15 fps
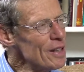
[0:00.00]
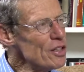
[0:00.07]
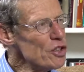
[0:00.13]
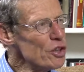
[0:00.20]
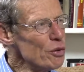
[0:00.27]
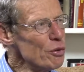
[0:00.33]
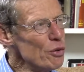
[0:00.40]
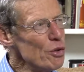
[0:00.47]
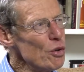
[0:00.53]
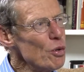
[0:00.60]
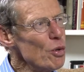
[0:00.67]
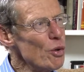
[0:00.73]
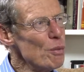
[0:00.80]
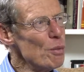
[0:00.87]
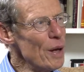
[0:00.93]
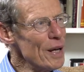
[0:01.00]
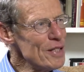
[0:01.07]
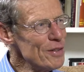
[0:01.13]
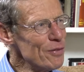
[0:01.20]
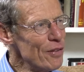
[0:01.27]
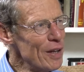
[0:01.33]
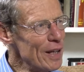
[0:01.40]
children who are
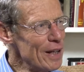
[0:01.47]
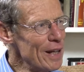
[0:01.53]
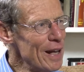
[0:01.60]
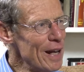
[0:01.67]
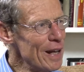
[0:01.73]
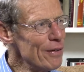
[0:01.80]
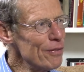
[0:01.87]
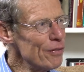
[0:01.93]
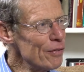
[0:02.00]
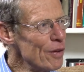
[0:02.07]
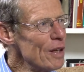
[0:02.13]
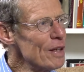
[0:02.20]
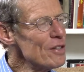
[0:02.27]
breastfed have